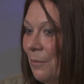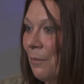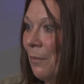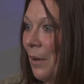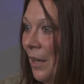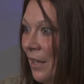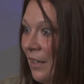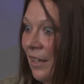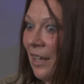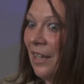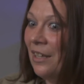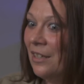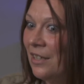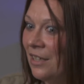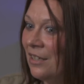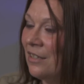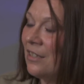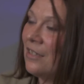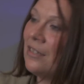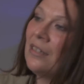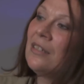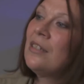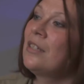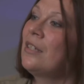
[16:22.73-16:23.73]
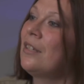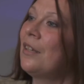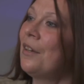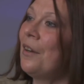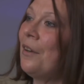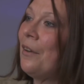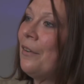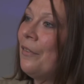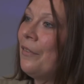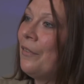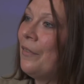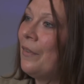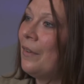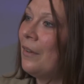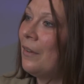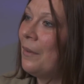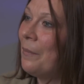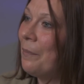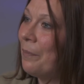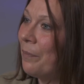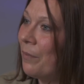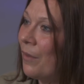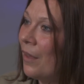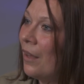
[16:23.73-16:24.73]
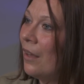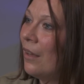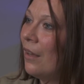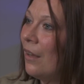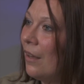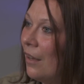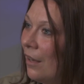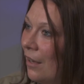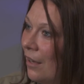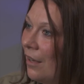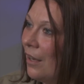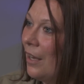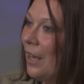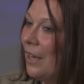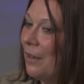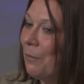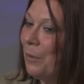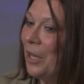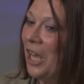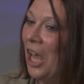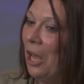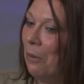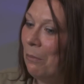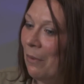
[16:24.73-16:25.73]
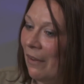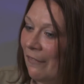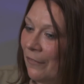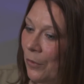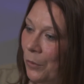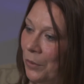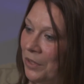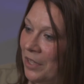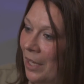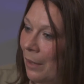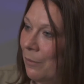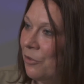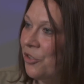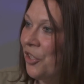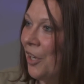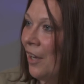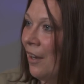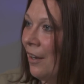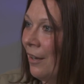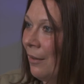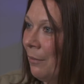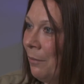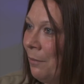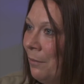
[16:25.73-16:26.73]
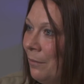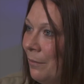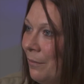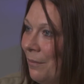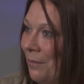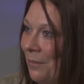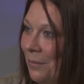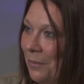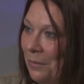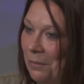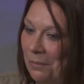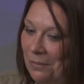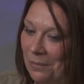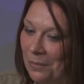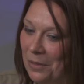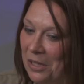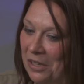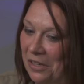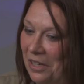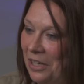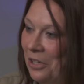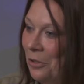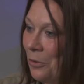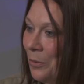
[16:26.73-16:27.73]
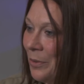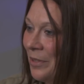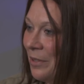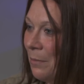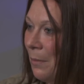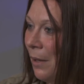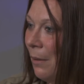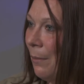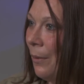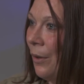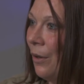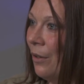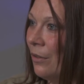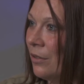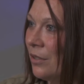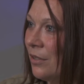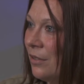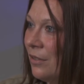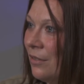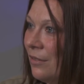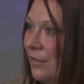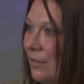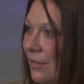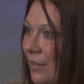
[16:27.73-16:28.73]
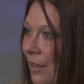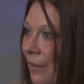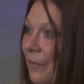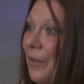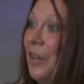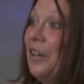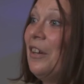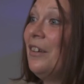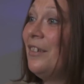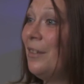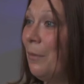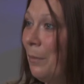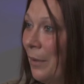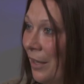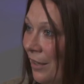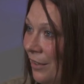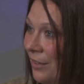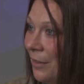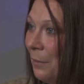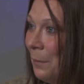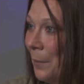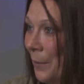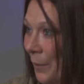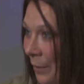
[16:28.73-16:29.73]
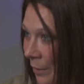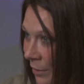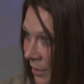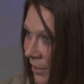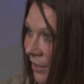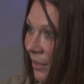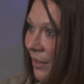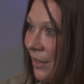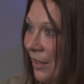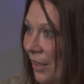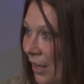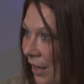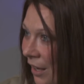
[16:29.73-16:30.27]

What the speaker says: my day consisted of. It became my full-time job. The needle was my boss, a very demanding boss.